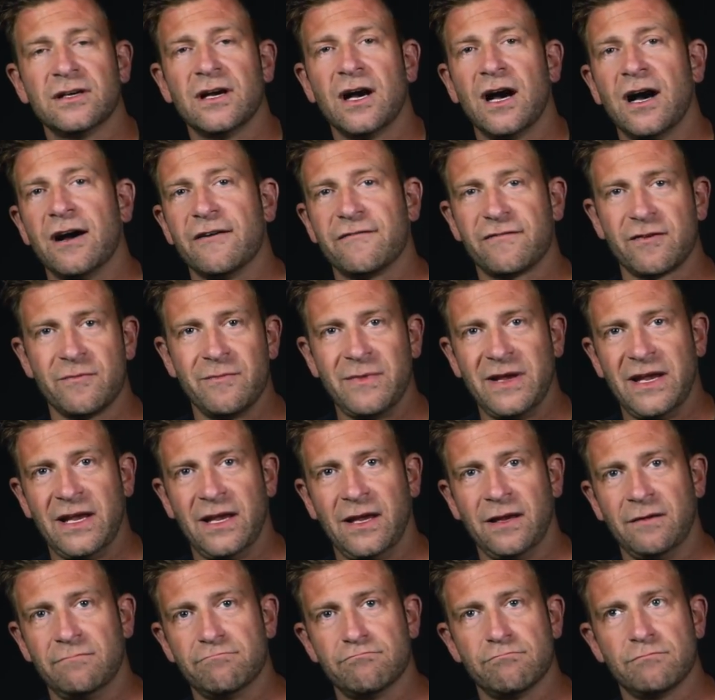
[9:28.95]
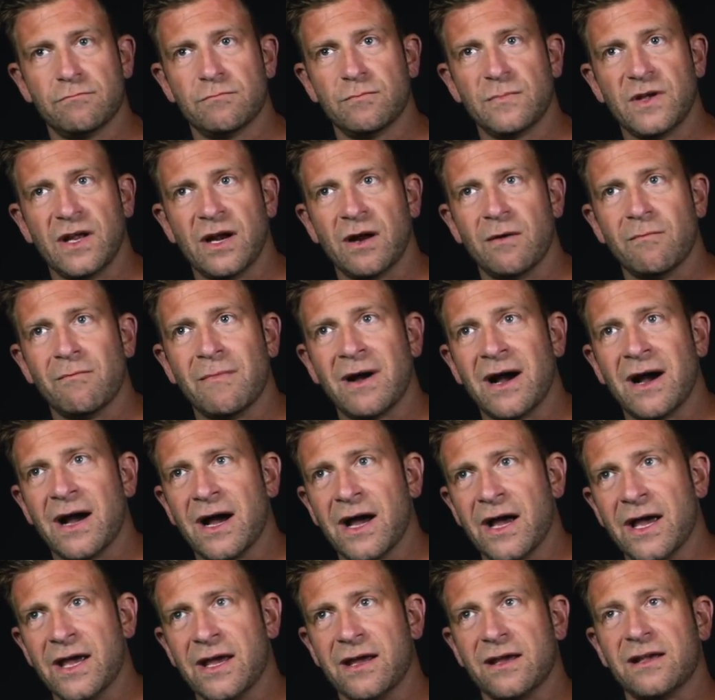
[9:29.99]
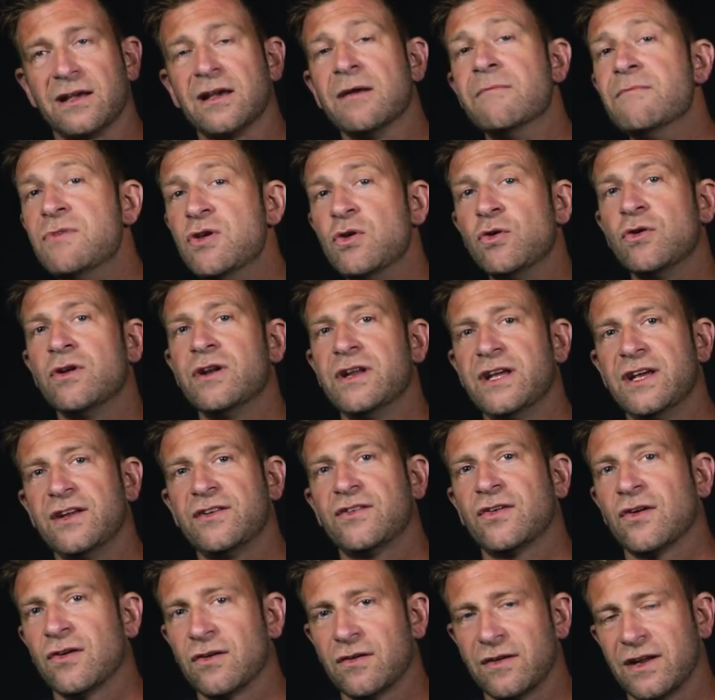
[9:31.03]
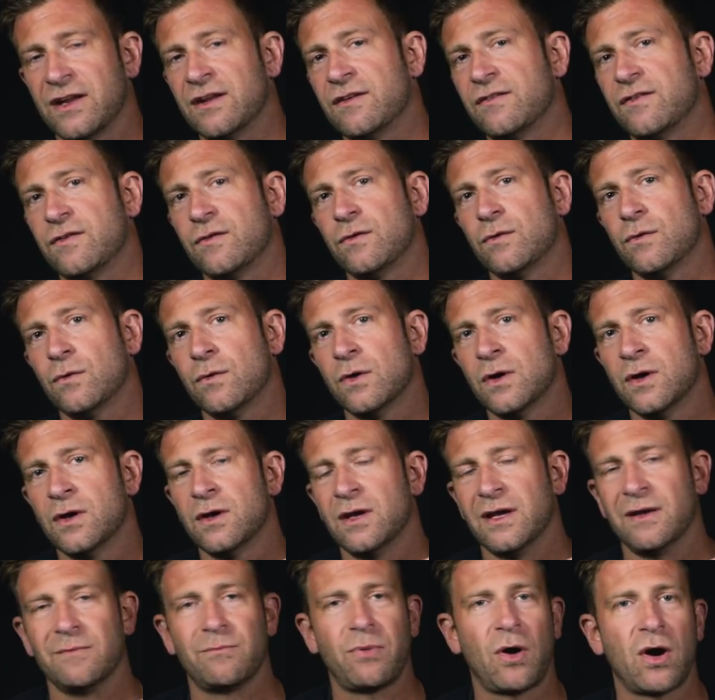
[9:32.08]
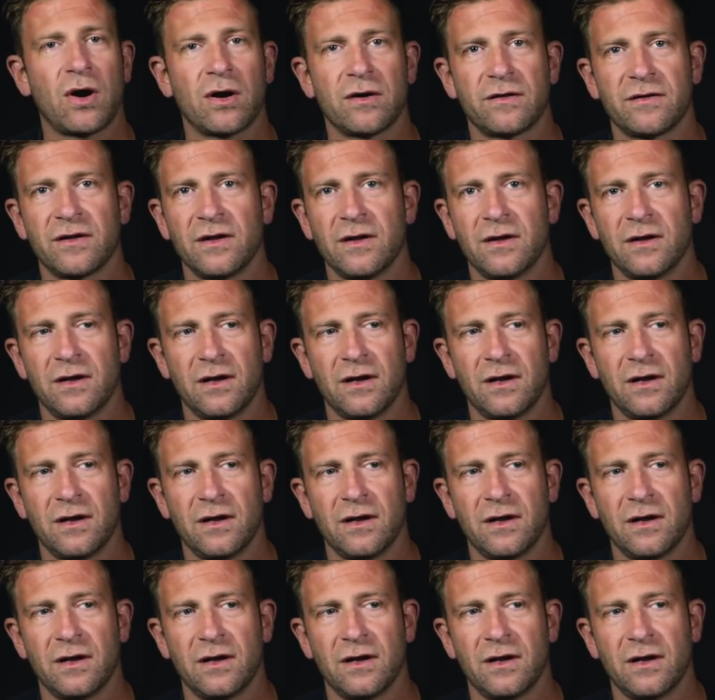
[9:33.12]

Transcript: Uh, for me, you know, my community turned into, in part,